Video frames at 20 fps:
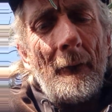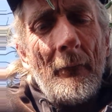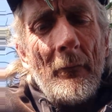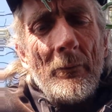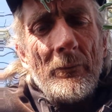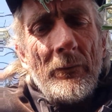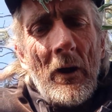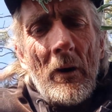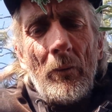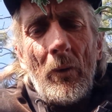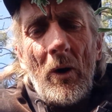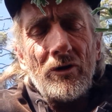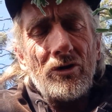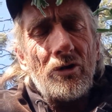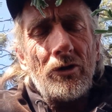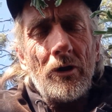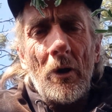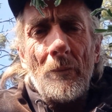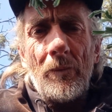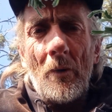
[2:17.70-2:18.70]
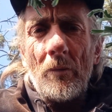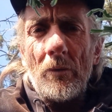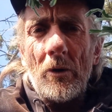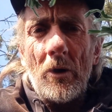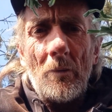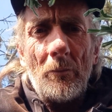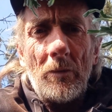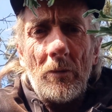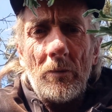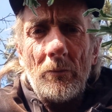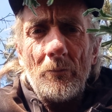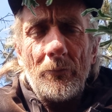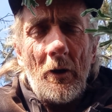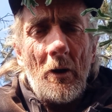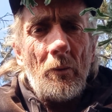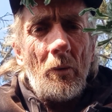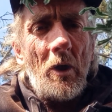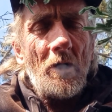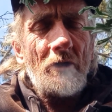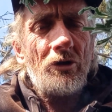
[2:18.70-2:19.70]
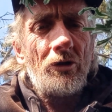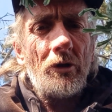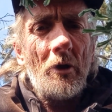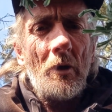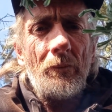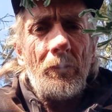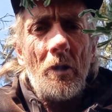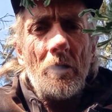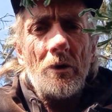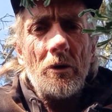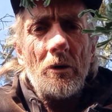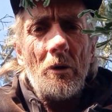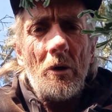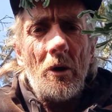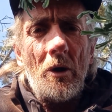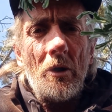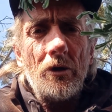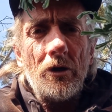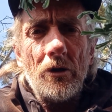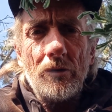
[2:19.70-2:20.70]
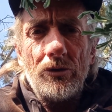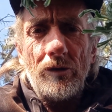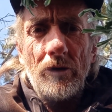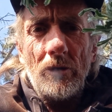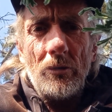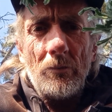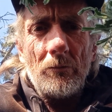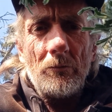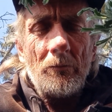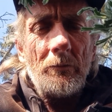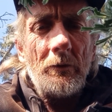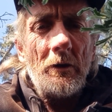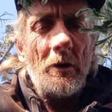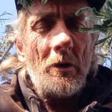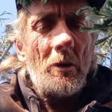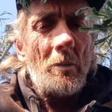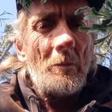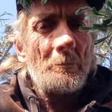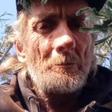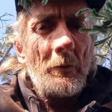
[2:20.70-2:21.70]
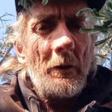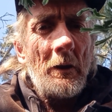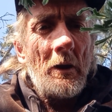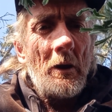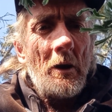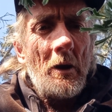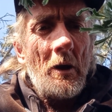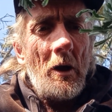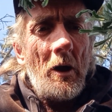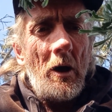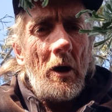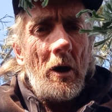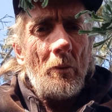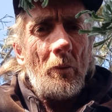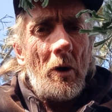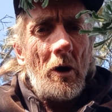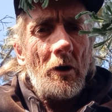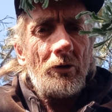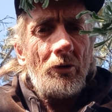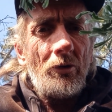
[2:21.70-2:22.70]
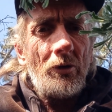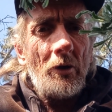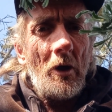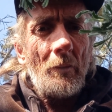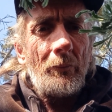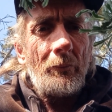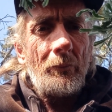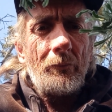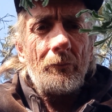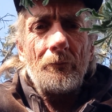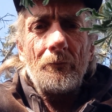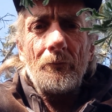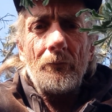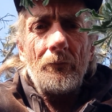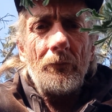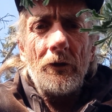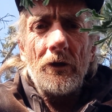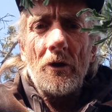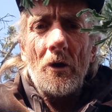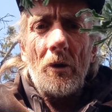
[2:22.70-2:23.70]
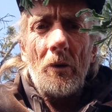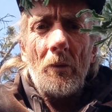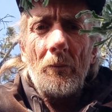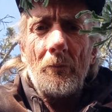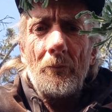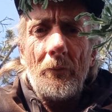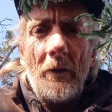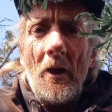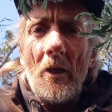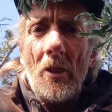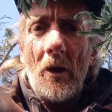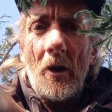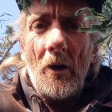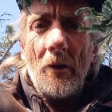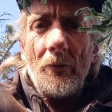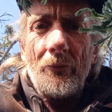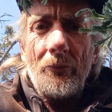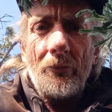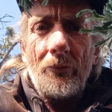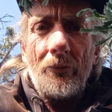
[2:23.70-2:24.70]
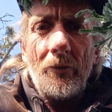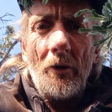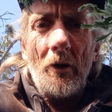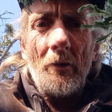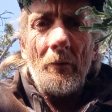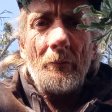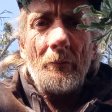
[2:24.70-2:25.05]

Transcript: I watch stuff on Rumble. I watch stuff on YouTube, you know. I watch stuff, you know, headlines and stuff.